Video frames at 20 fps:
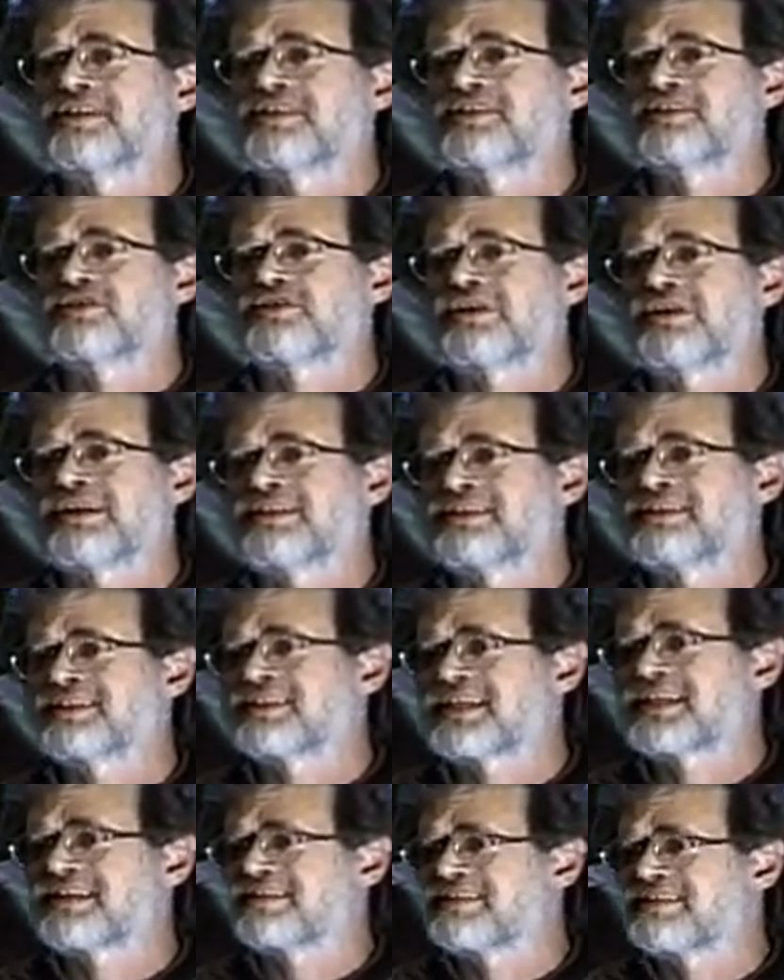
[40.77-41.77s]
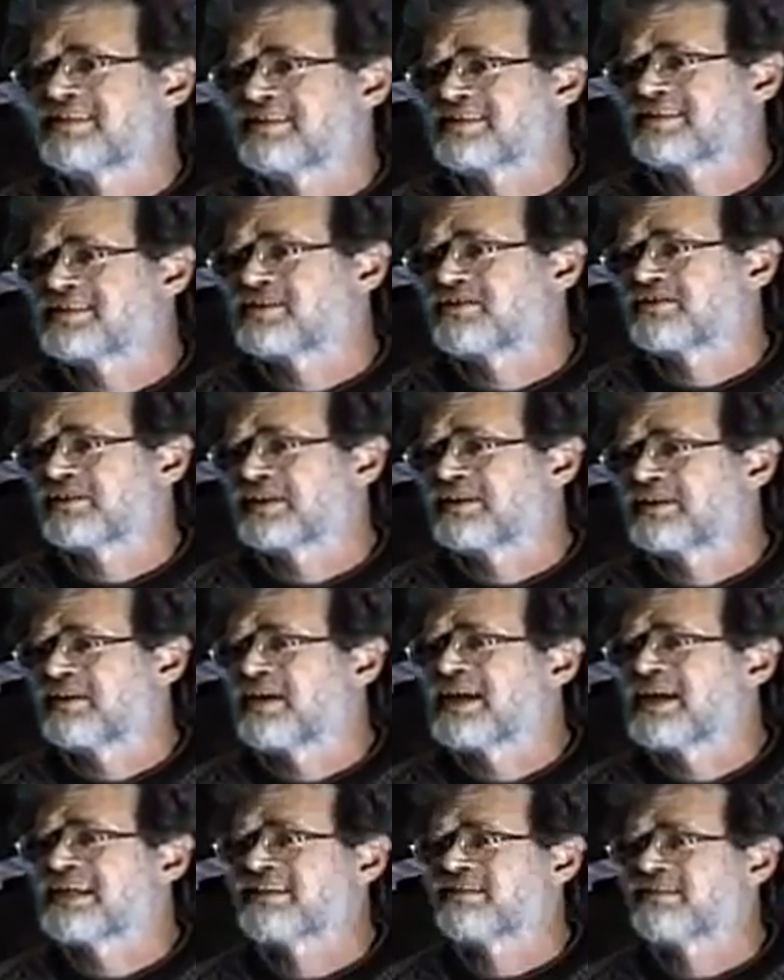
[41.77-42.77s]
as transcendence or
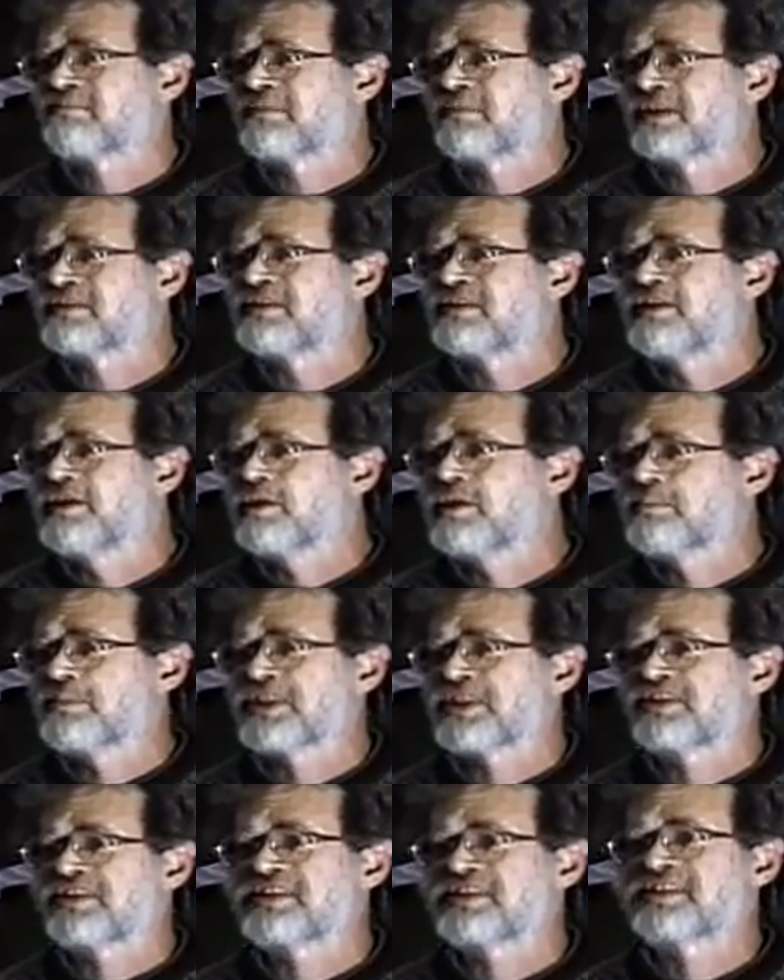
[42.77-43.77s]
enlightenment, but the